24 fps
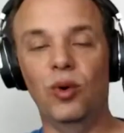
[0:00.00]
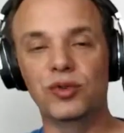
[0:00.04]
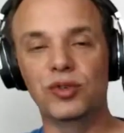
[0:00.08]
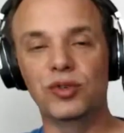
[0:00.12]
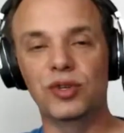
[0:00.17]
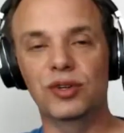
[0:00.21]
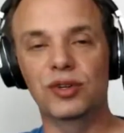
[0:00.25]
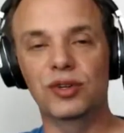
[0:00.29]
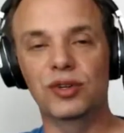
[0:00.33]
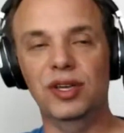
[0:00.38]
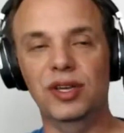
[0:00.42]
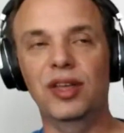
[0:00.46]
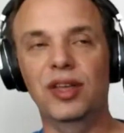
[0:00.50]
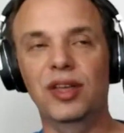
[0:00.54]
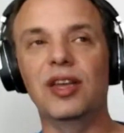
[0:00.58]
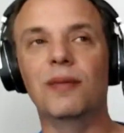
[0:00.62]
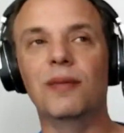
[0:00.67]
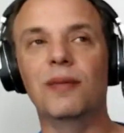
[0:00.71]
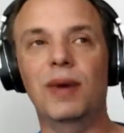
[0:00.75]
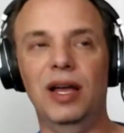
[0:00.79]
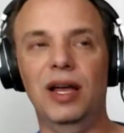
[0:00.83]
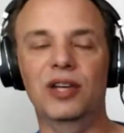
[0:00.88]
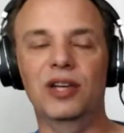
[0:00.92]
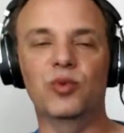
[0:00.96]
in your ceiling, you
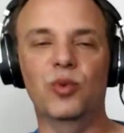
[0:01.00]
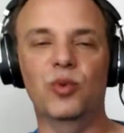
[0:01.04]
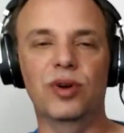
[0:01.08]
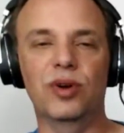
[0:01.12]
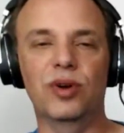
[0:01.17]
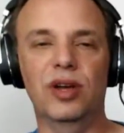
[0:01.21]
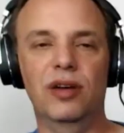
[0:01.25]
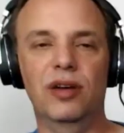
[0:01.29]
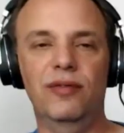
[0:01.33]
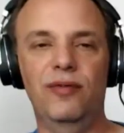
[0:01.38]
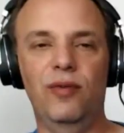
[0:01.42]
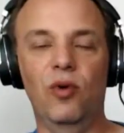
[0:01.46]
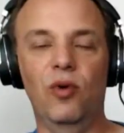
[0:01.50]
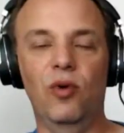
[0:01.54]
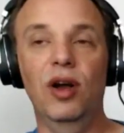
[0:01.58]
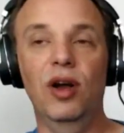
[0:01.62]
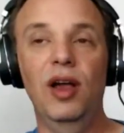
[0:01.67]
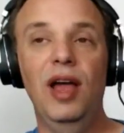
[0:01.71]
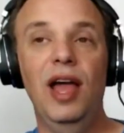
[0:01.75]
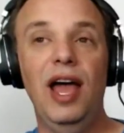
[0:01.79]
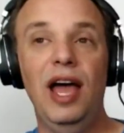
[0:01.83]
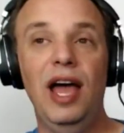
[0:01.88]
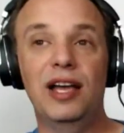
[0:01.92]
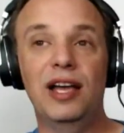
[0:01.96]
might as well cut 4,
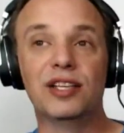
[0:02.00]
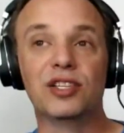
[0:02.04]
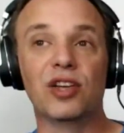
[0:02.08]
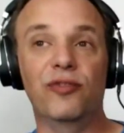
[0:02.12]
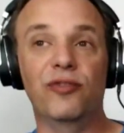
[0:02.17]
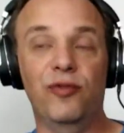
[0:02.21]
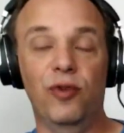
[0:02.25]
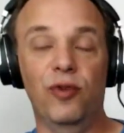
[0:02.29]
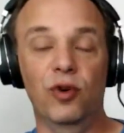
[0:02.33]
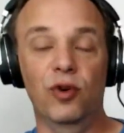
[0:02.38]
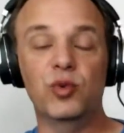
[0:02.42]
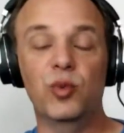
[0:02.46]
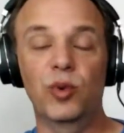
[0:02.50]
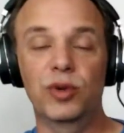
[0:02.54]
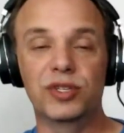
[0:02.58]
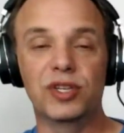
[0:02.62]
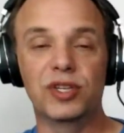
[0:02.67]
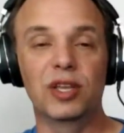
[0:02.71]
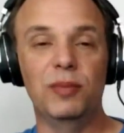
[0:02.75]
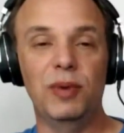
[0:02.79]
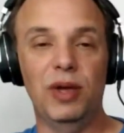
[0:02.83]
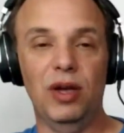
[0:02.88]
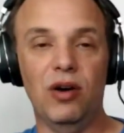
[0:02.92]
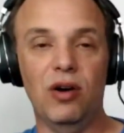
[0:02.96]
because the first one's
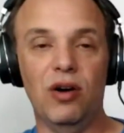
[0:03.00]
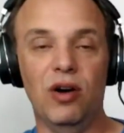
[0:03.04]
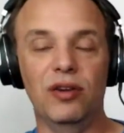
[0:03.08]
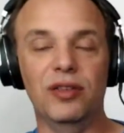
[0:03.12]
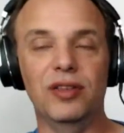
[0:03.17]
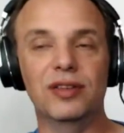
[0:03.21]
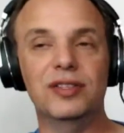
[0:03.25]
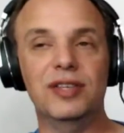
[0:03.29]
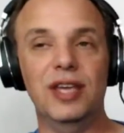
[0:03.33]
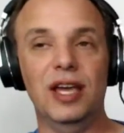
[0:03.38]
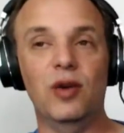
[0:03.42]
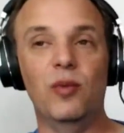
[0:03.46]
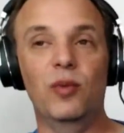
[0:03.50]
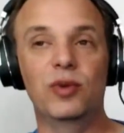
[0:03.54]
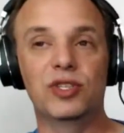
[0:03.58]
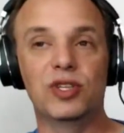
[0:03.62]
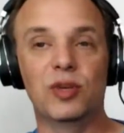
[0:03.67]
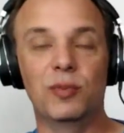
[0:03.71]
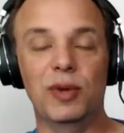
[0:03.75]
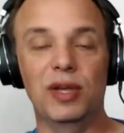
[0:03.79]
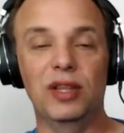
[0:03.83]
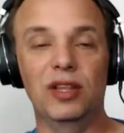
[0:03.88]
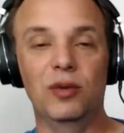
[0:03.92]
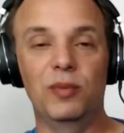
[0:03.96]
going to be hard. The second one's going
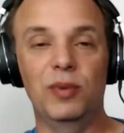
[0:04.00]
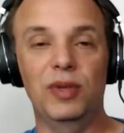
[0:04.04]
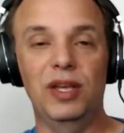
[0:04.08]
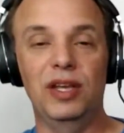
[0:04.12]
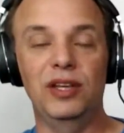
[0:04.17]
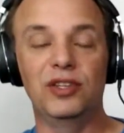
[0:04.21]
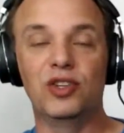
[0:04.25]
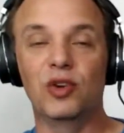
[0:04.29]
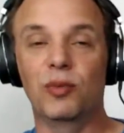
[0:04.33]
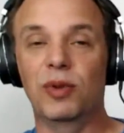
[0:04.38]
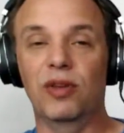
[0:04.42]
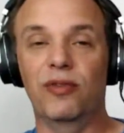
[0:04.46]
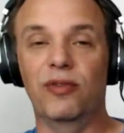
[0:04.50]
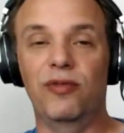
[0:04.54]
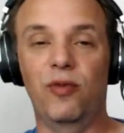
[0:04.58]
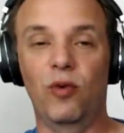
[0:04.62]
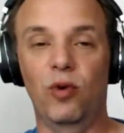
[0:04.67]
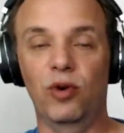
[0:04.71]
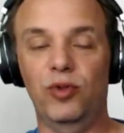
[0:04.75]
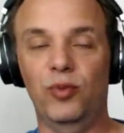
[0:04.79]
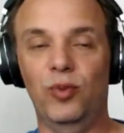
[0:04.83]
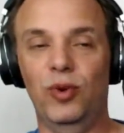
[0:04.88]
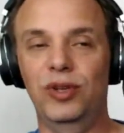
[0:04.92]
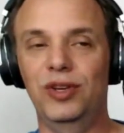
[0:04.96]
to be a little bit easier, but the
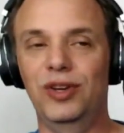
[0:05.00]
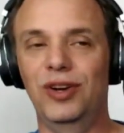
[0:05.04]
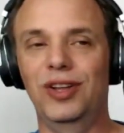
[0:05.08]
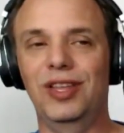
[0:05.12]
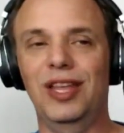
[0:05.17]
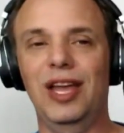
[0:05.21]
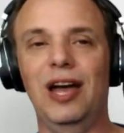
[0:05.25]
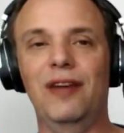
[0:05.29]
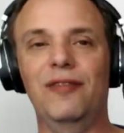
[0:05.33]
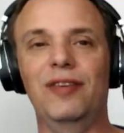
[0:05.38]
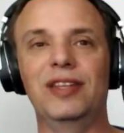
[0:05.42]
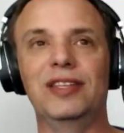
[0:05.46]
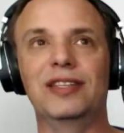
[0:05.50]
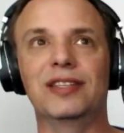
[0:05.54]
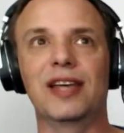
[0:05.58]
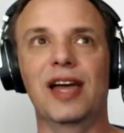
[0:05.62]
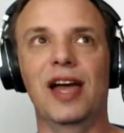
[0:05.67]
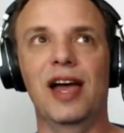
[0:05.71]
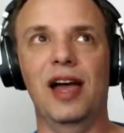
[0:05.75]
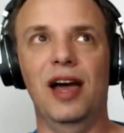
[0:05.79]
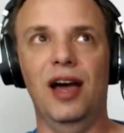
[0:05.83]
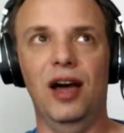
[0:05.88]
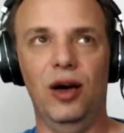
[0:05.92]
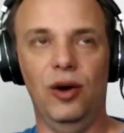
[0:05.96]
fourth one you're going to have it
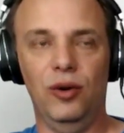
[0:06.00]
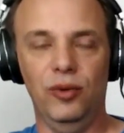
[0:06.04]
down.